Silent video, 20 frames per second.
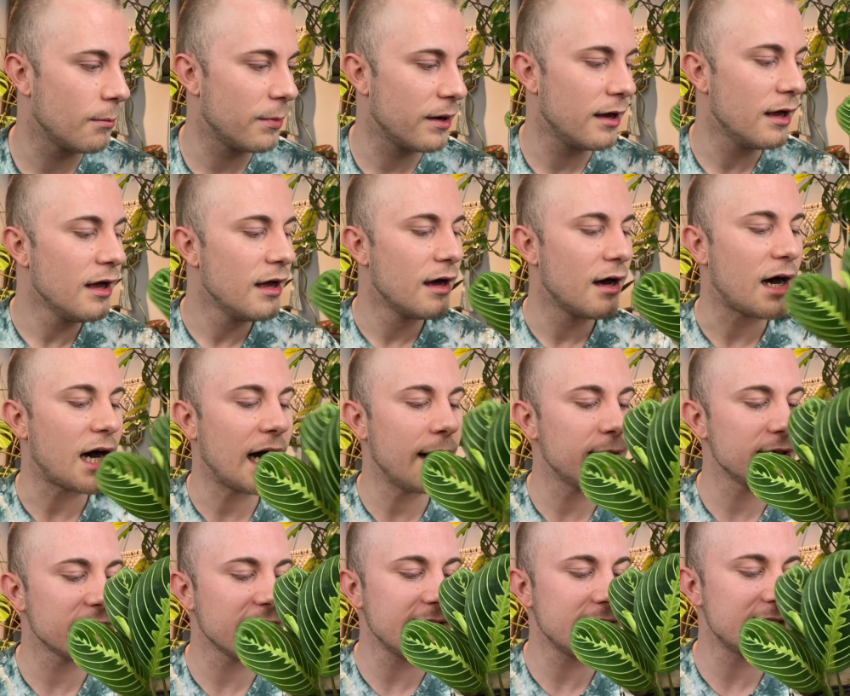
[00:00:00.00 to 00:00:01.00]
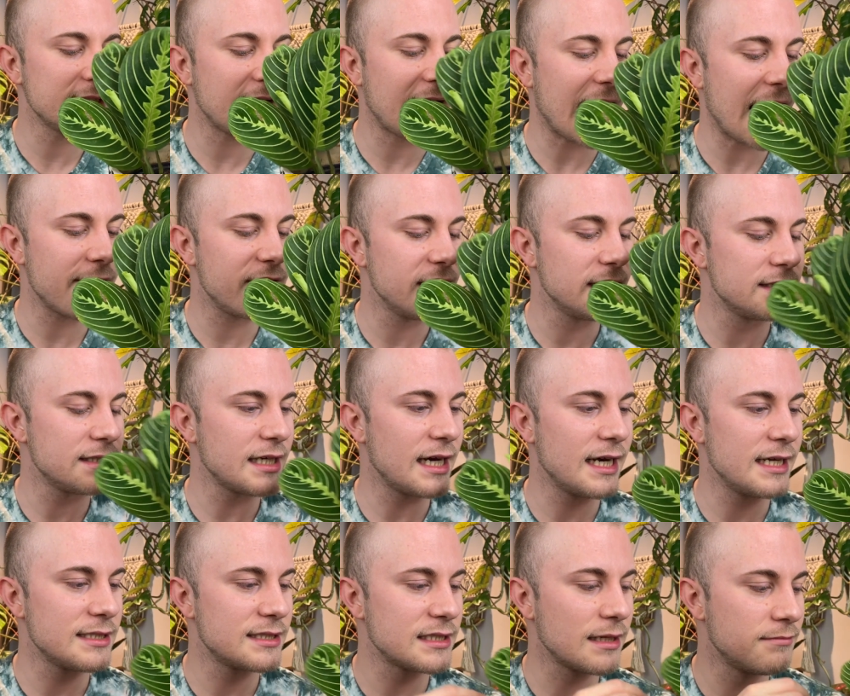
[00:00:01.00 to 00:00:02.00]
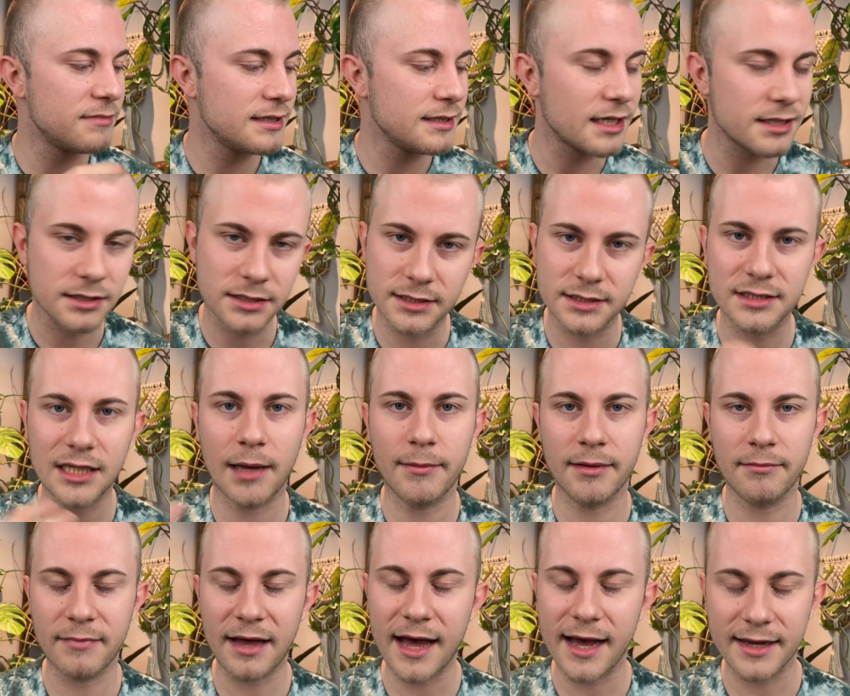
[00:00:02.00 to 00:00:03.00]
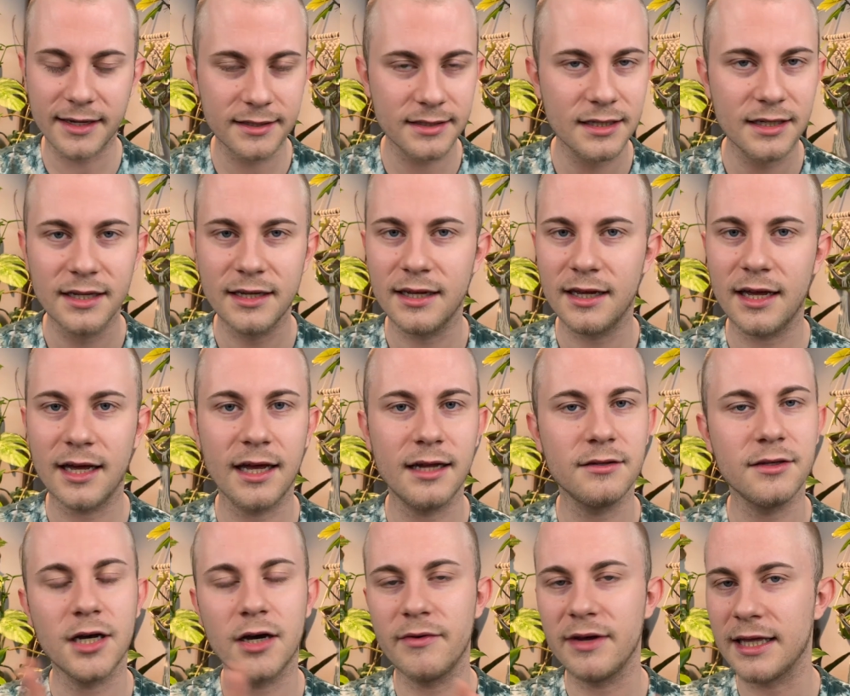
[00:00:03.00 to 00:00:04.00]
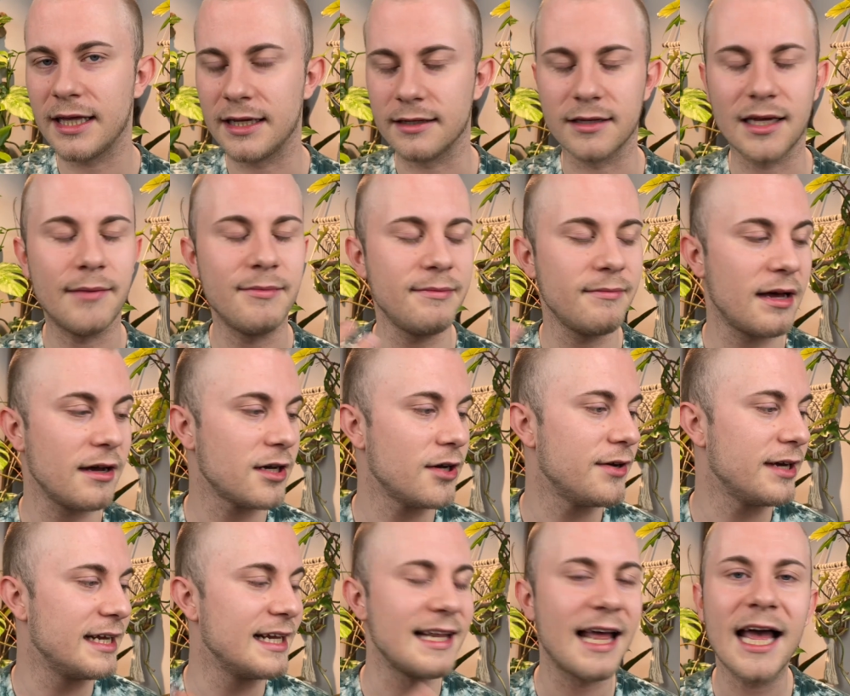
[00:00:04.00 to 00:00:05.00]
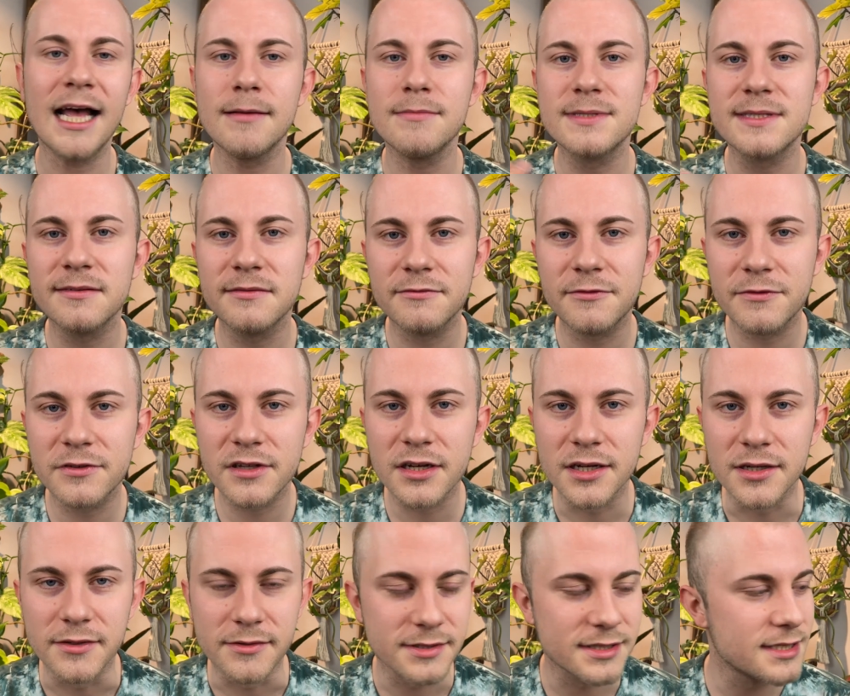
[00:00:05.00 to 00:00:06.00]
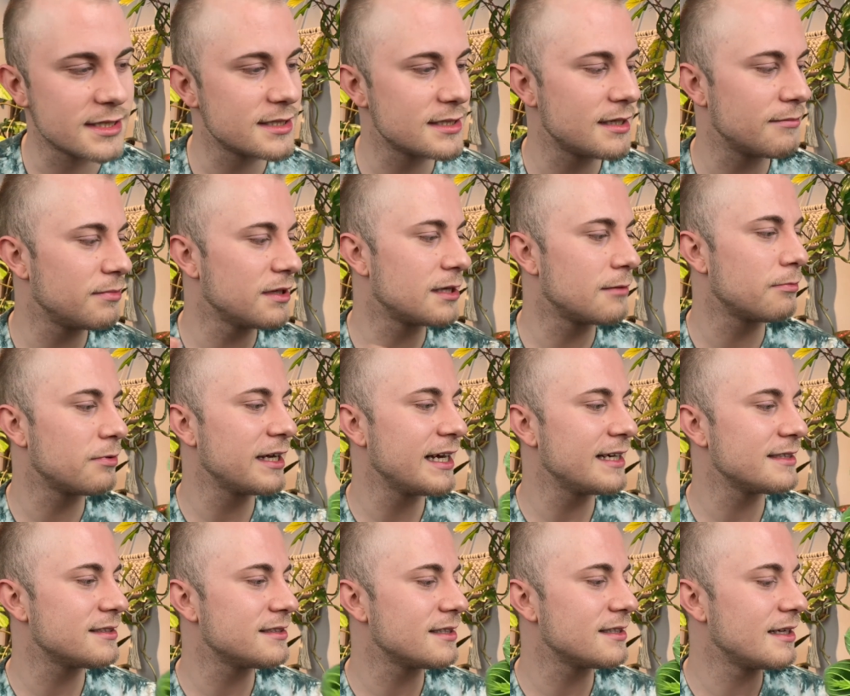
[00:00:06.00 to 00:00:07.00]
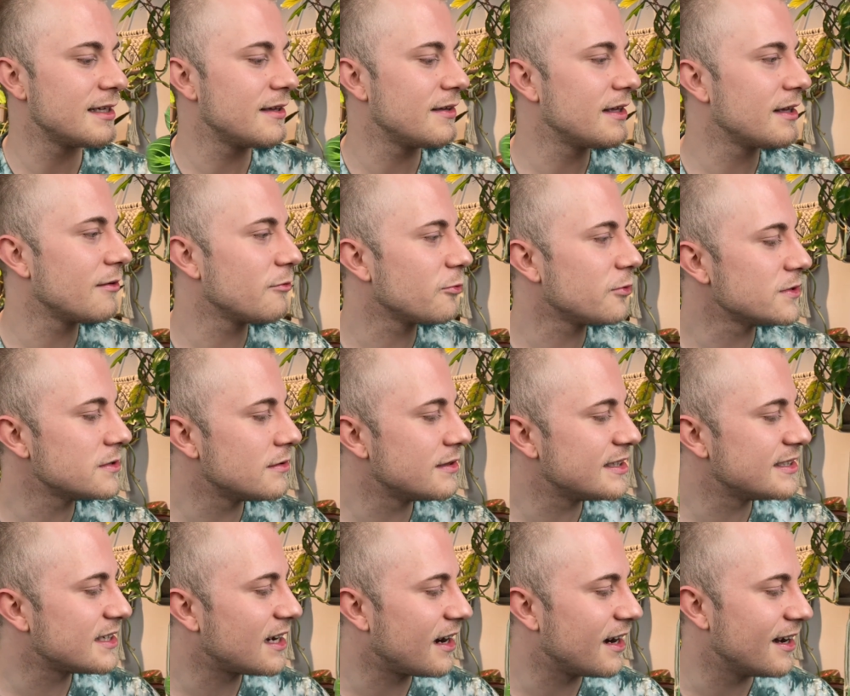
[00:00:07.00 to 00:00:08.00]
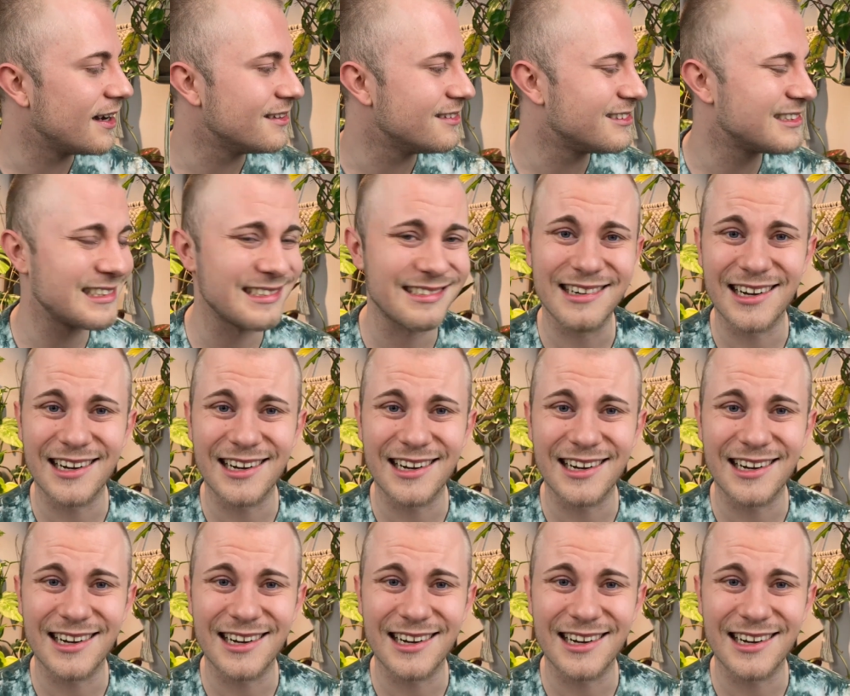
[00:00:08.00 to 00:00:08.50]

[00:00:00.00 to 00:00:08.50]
But I would like to have it as something that's just coming back and going in, coming back, going in. It ebbs and flows. It's the, the plant that rolls with the tides.